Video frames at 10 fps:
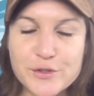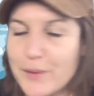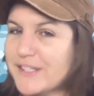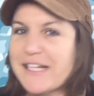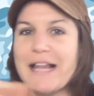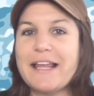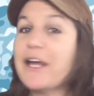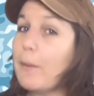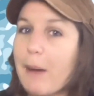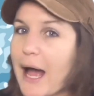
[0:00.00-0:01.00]
So it's not
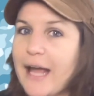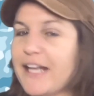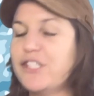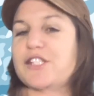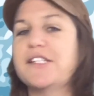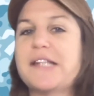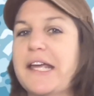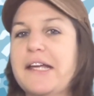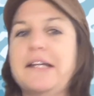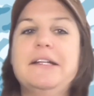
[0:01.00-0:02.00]
like goodbye, it's just
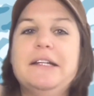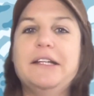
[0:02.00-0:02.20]
like